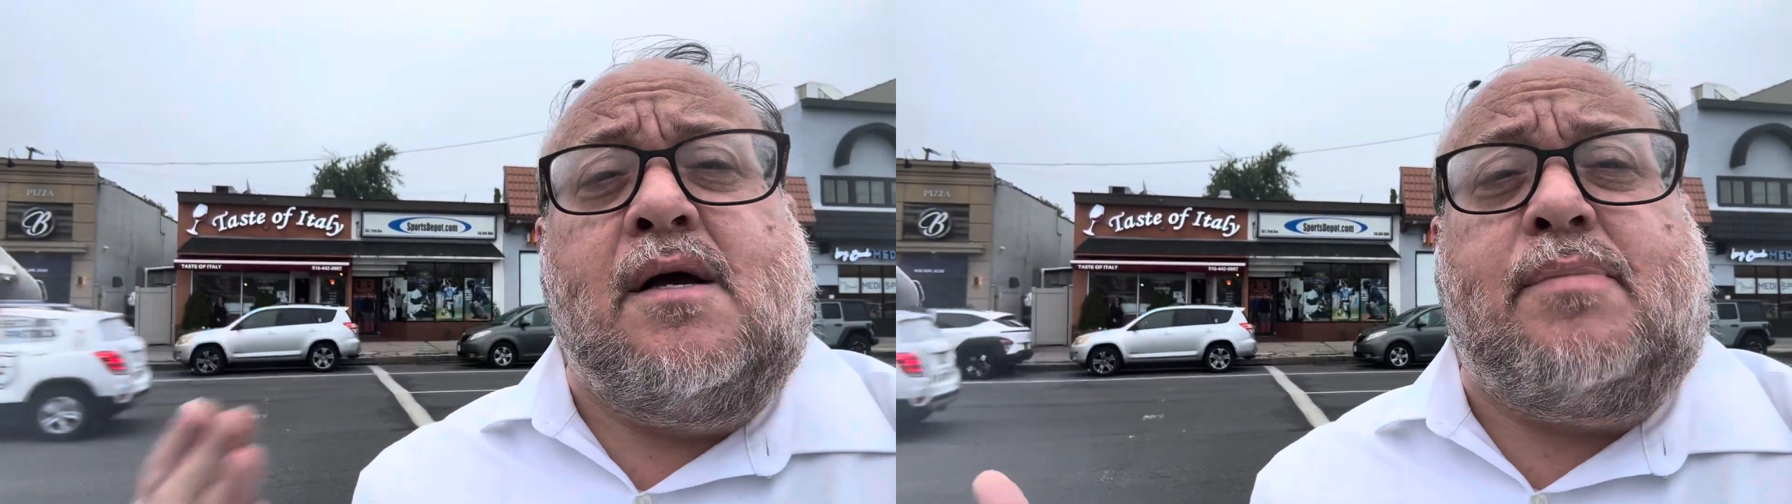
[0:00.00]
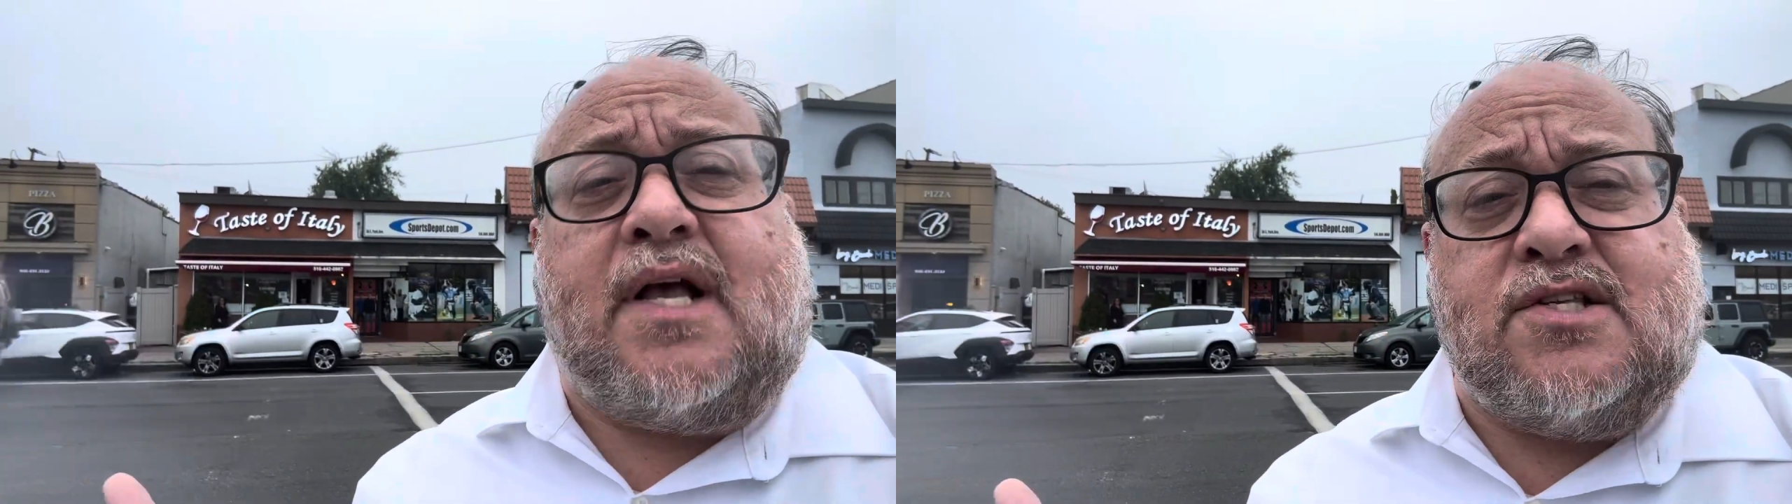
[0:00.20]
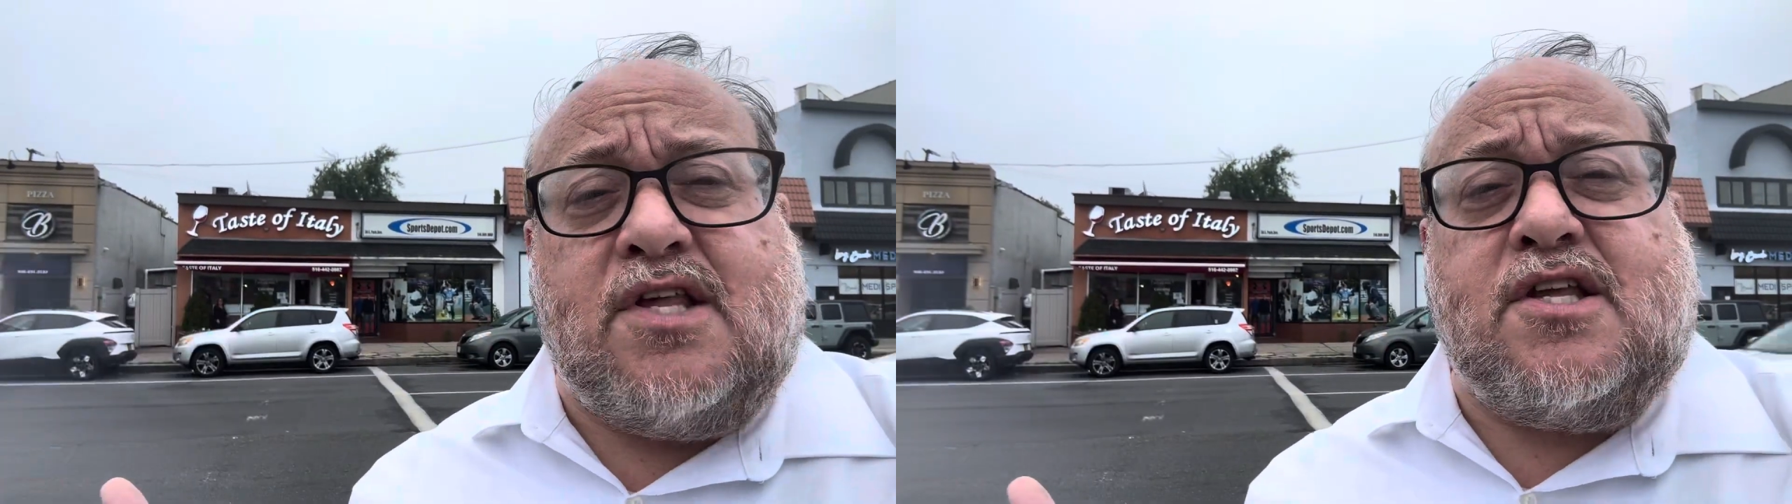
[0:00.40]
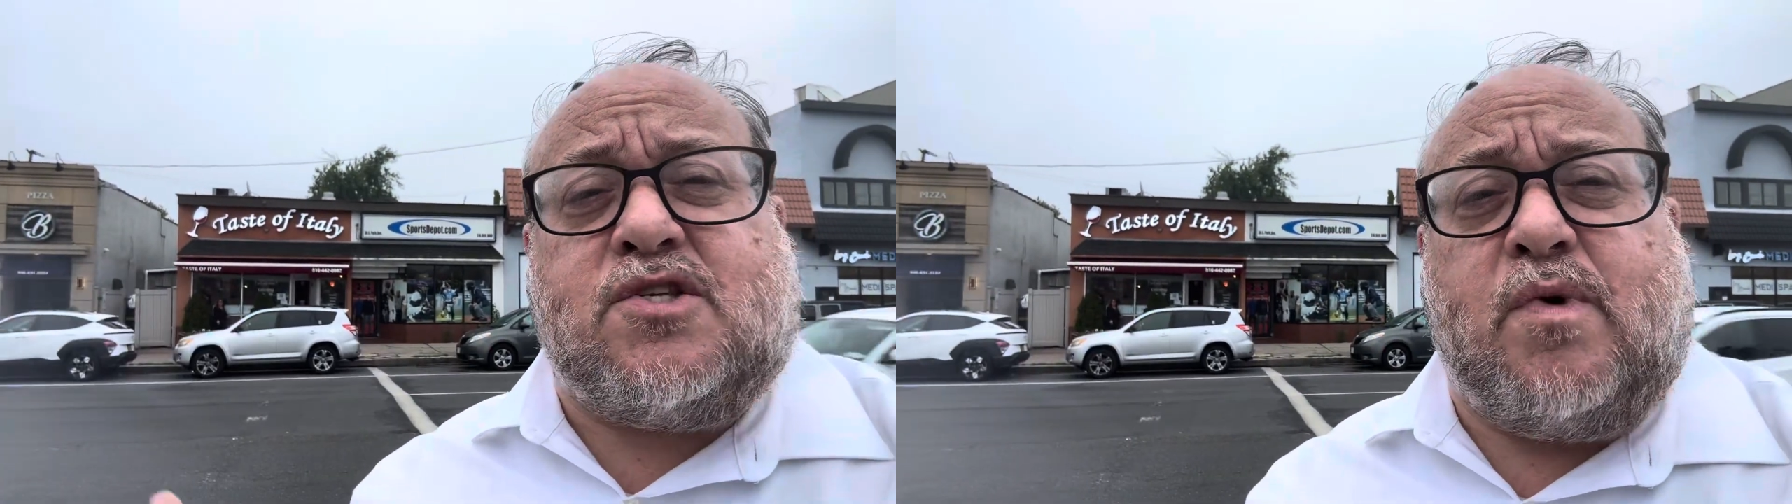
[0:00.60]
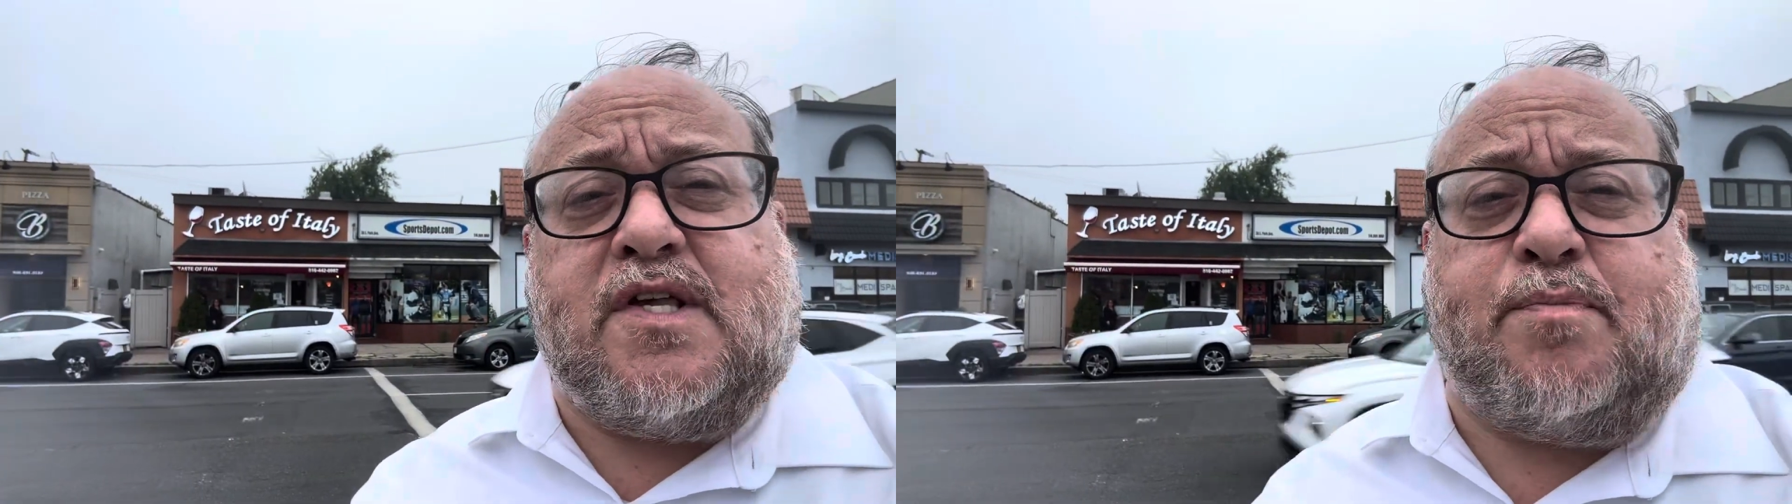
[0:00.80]
Because of
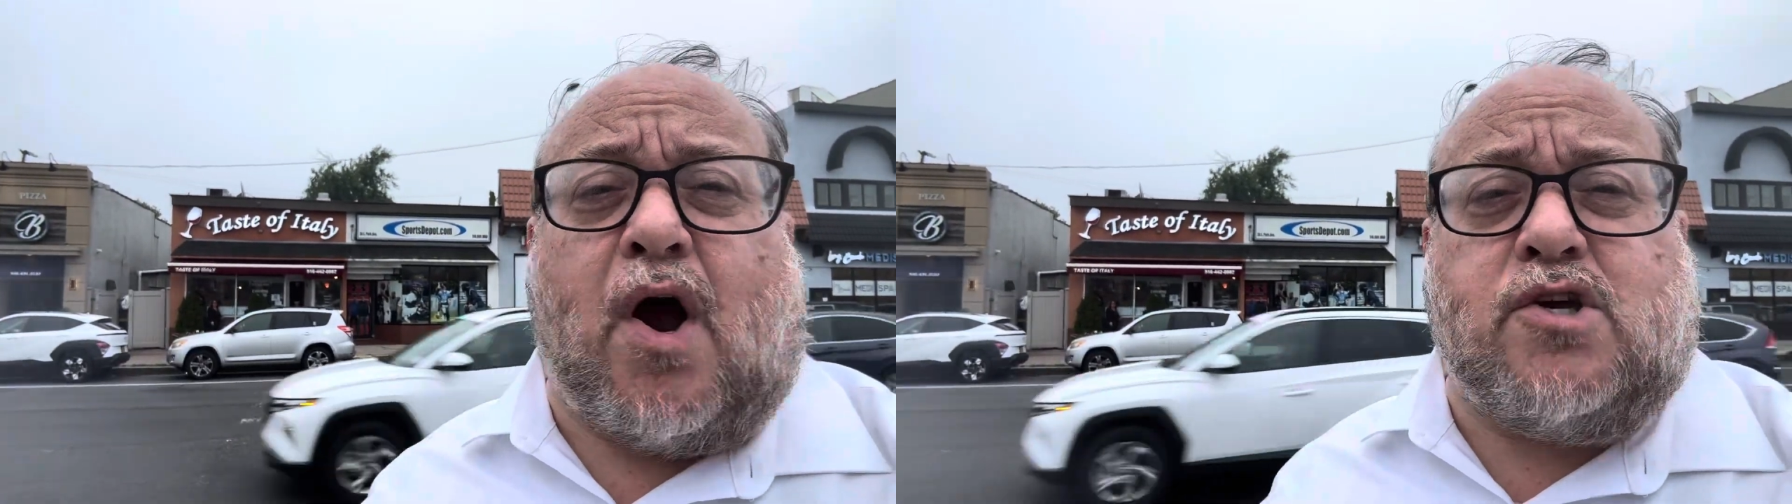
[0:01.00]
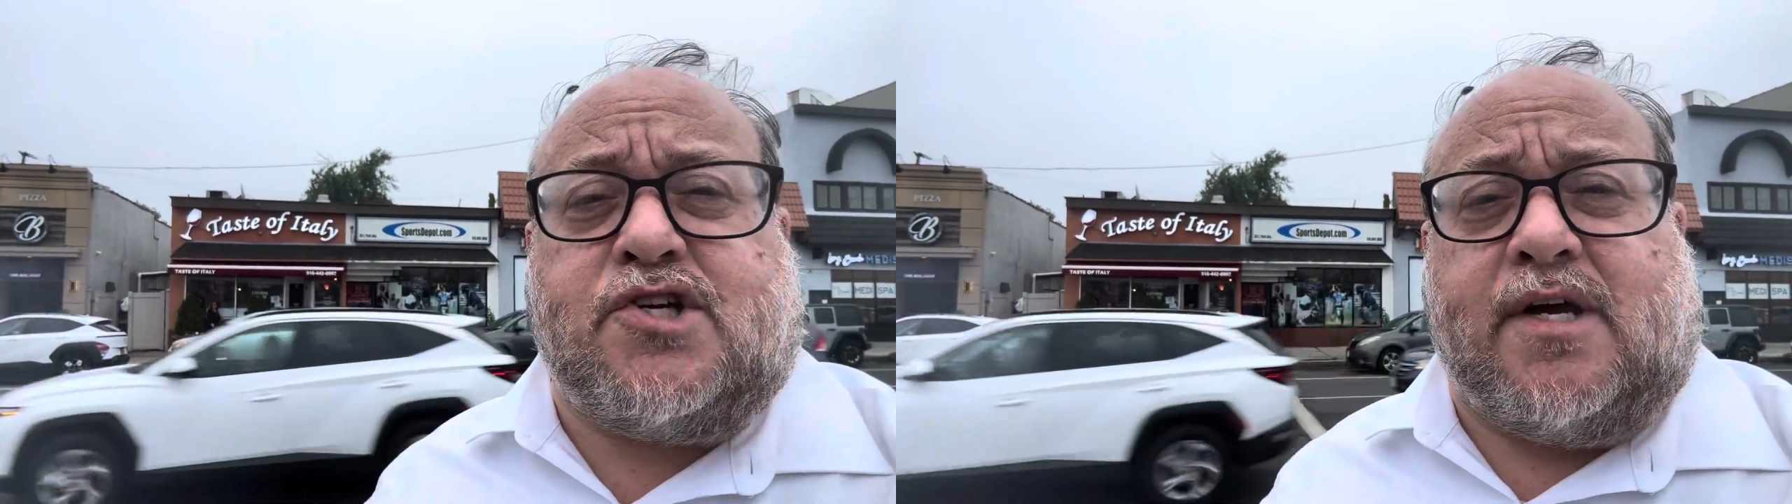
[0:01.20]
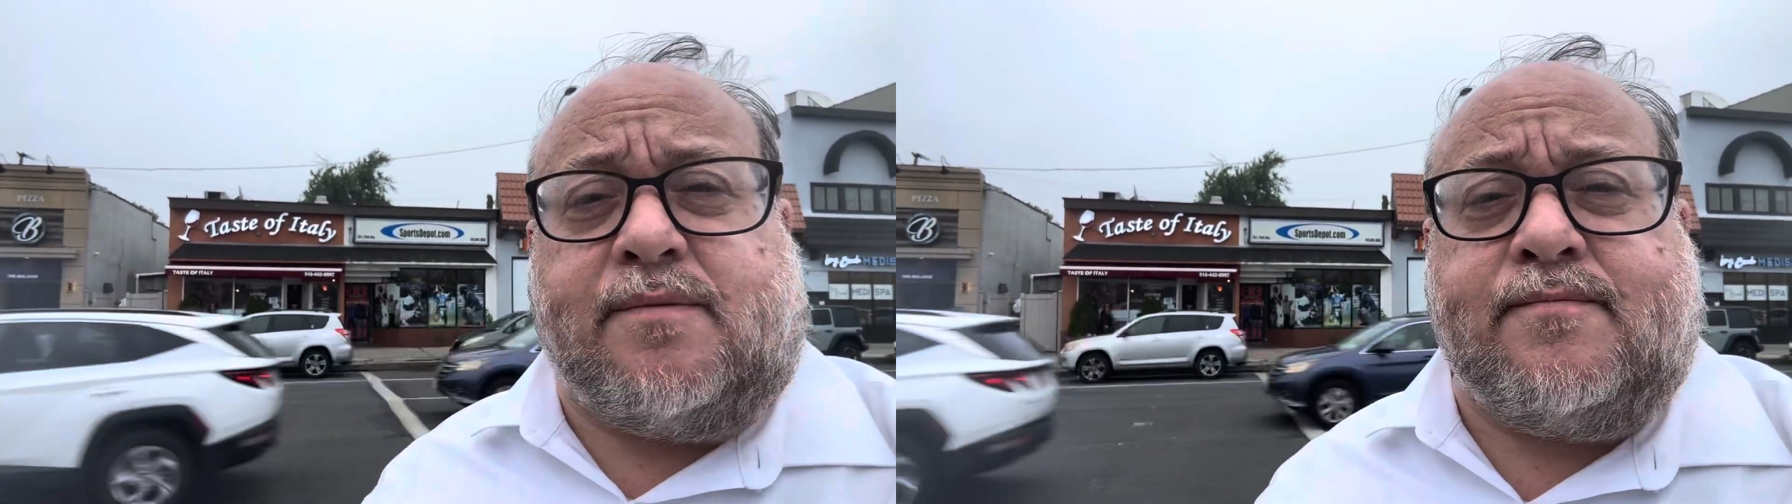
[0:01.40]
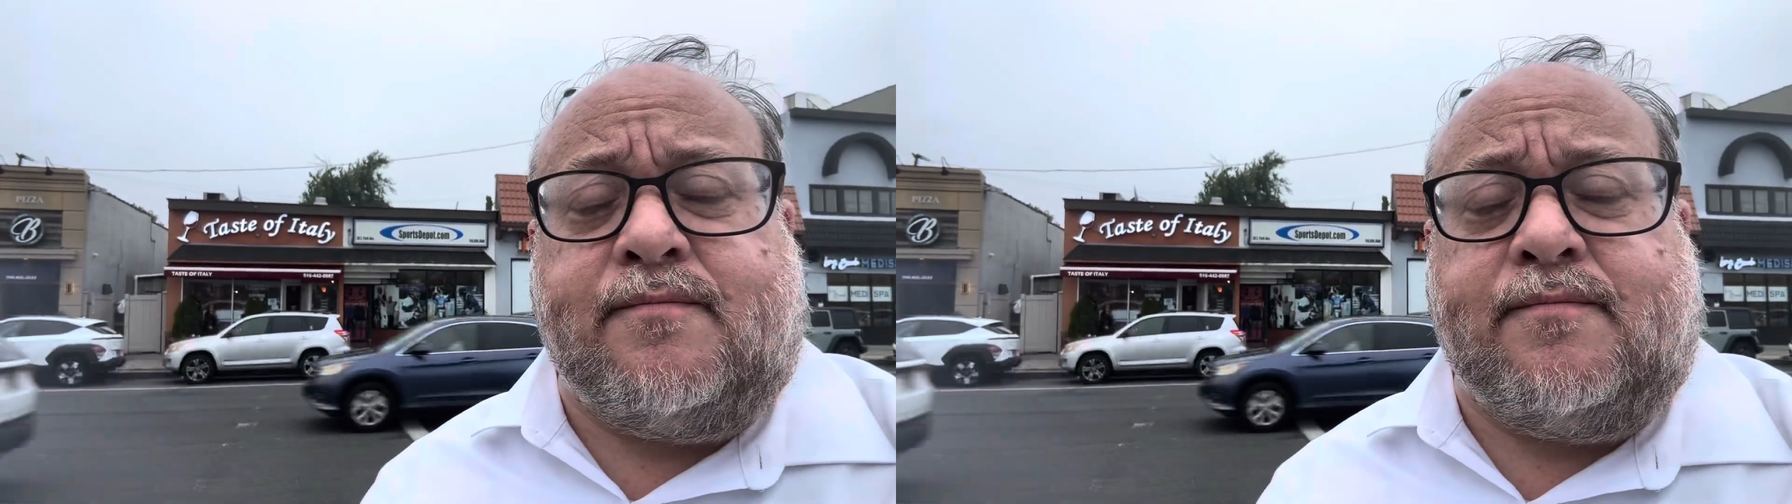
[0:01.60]
this week's Parsha.